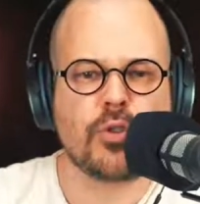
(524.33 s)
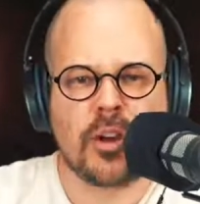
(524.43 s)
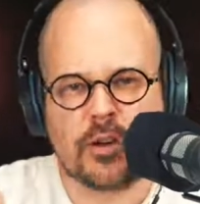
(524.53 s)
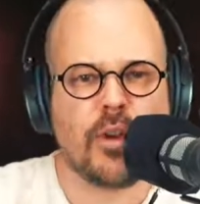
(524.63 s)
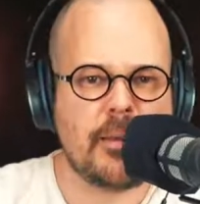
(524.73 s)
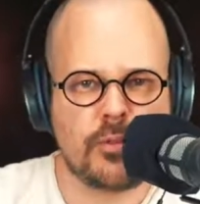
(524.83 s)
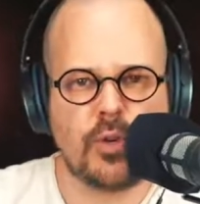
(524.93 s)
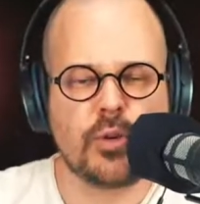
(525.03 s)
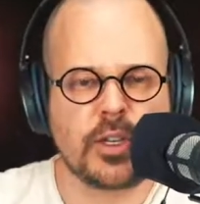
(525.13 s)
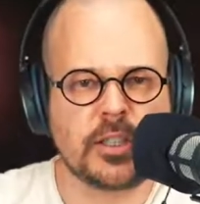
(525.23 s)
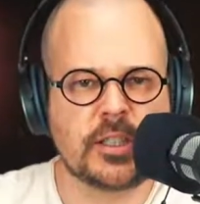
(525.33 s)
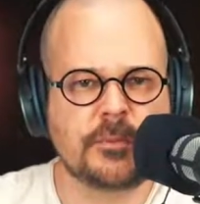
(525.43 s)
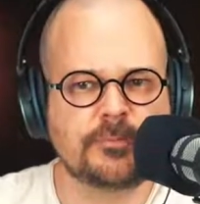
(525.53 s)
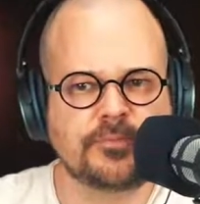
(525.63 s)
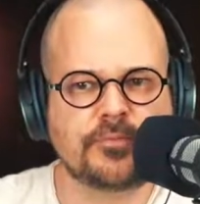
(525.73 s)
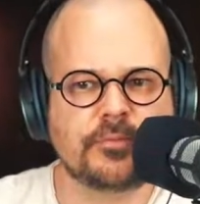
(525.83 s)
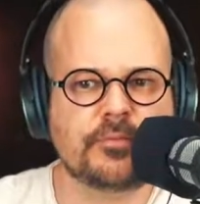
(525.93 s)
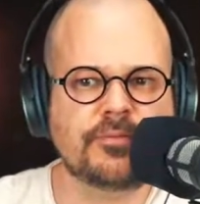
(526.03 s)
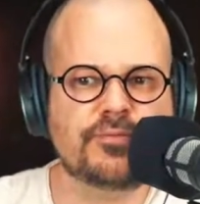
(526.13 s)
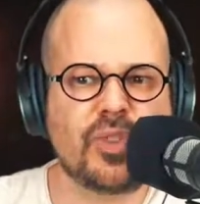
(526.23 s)
grab your audience.
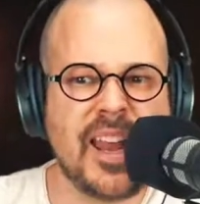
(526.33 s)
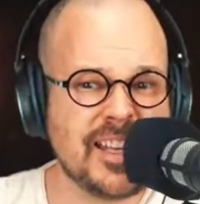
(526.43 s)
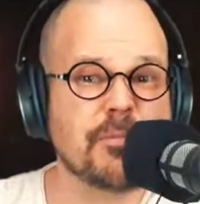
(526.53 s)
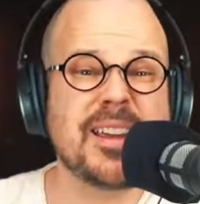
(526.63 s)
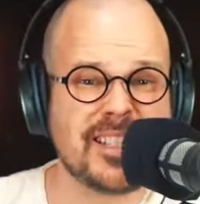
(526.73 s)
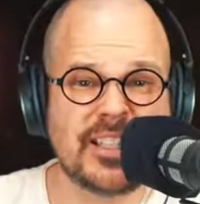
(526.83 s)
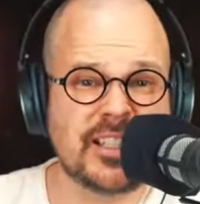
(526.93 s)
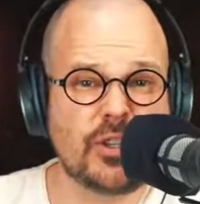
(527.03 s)
And especially